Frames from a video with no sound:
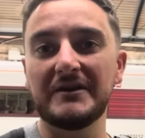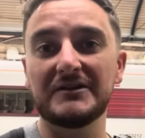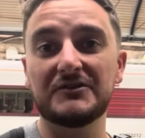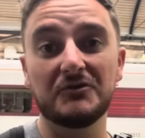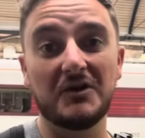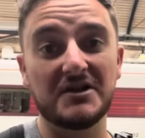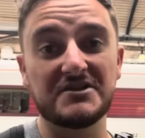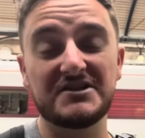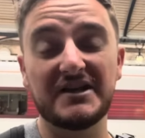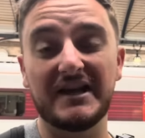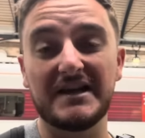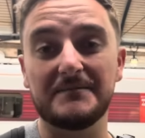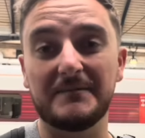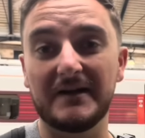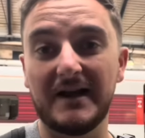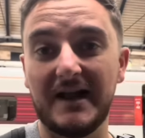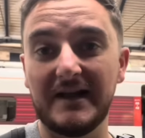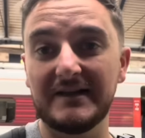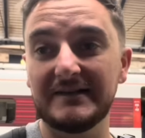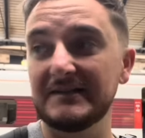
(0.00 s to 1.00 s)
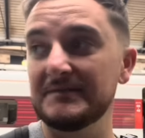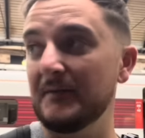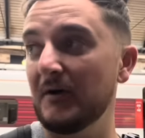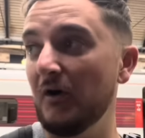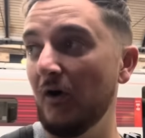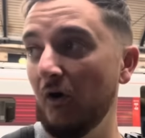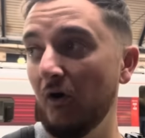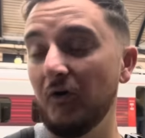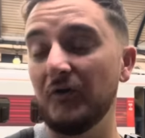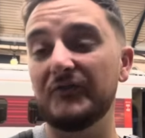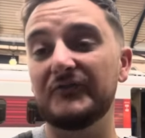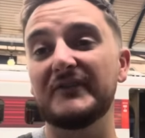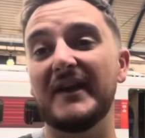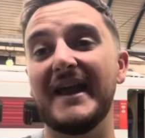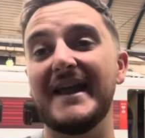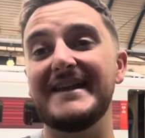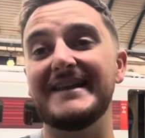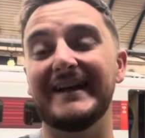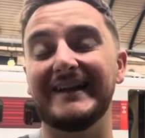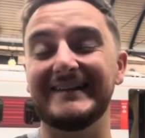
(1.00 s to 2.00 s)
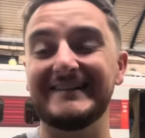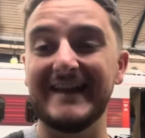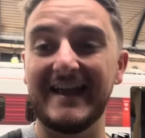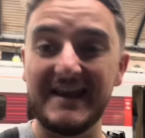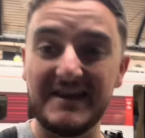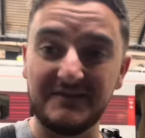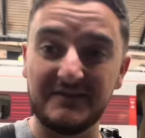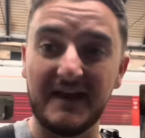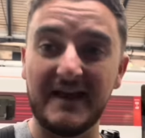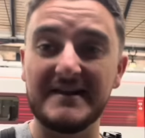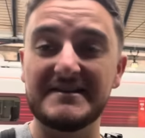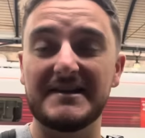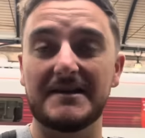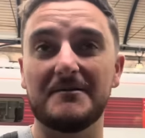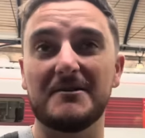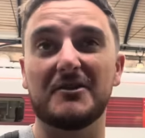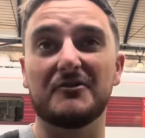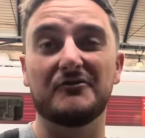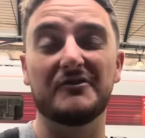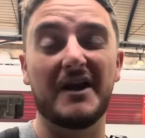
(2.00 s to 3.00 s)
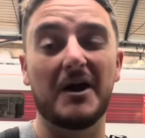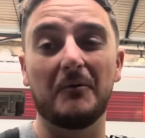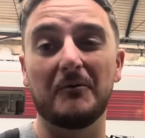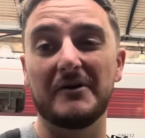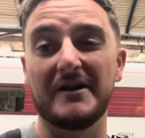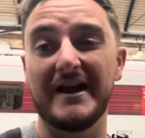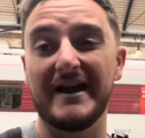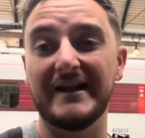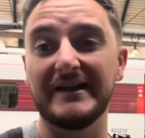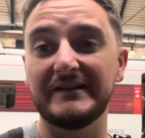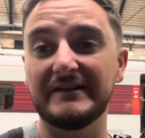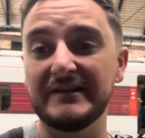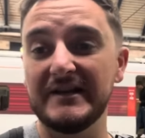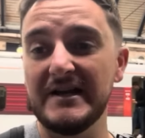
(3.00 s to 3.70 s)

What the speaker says: I don't actually get to Milan until about 9:30 at night there time. I think they're an hour ahead.